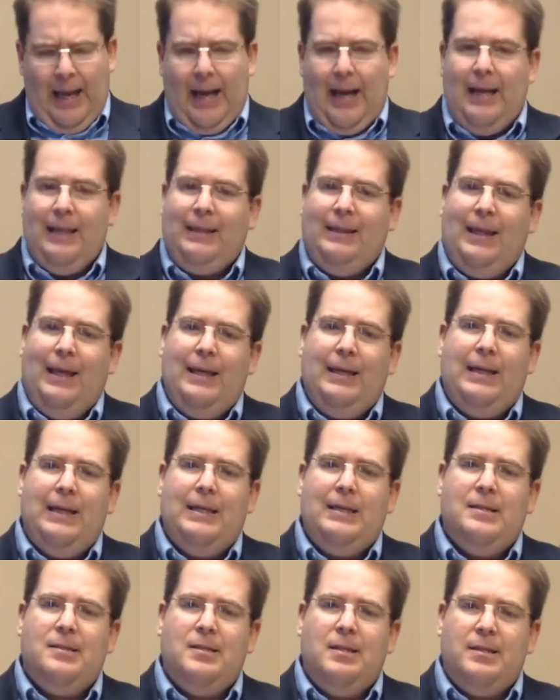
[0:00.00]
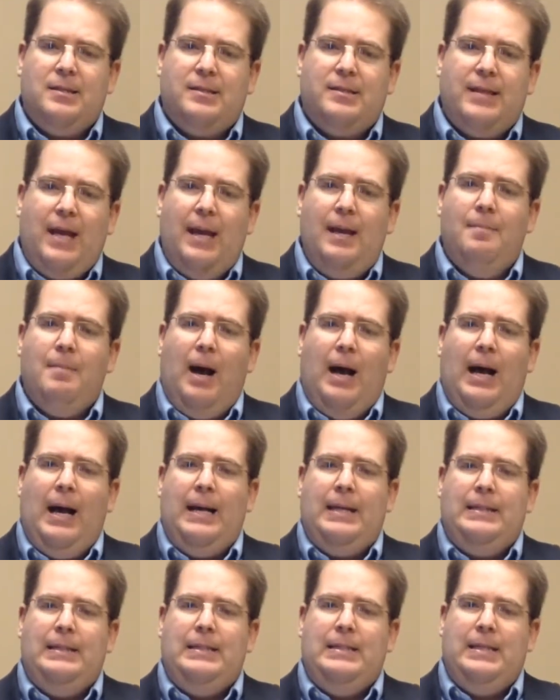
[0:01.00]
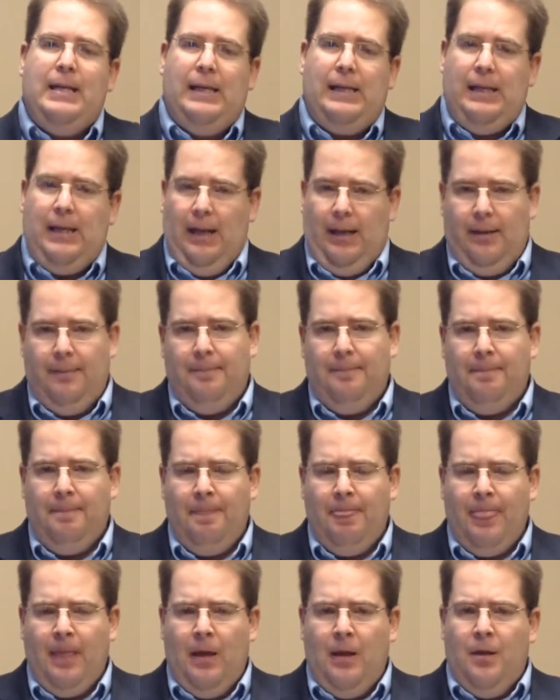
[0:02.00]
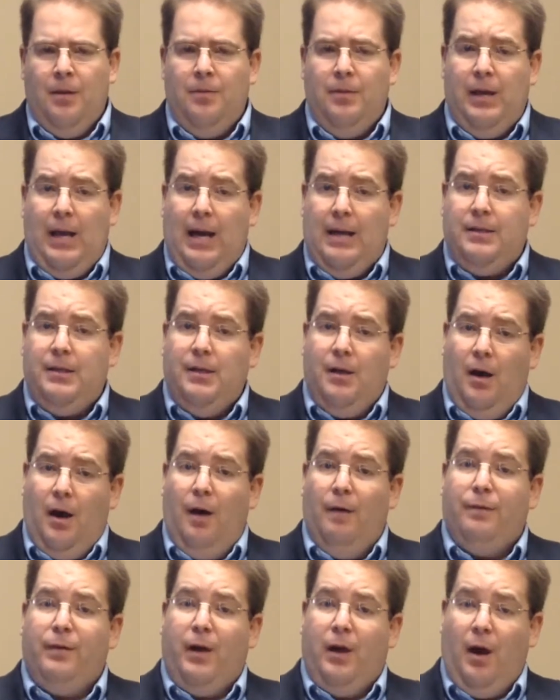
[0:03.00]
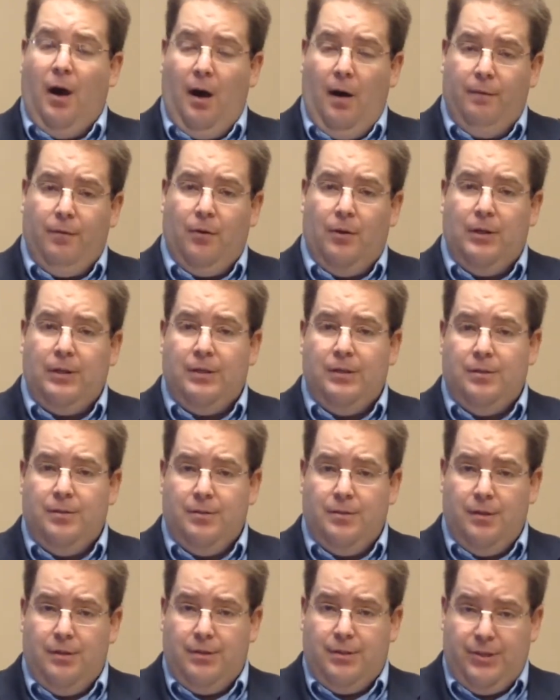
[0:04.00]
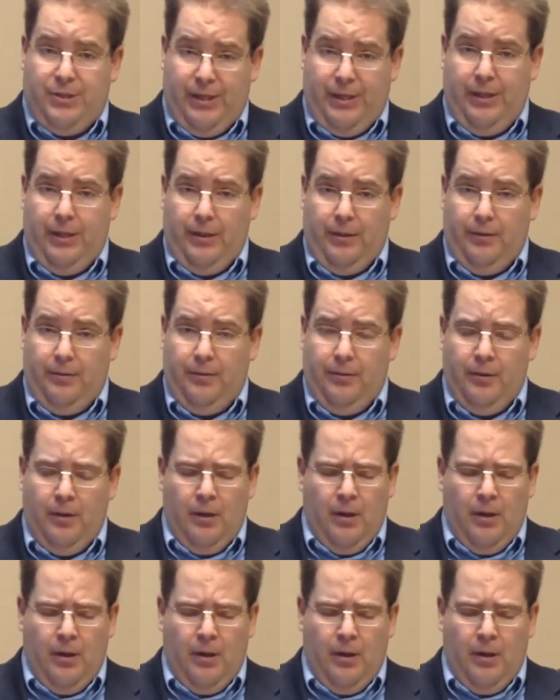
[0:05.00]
I think it is the same idea the idea of covering sin.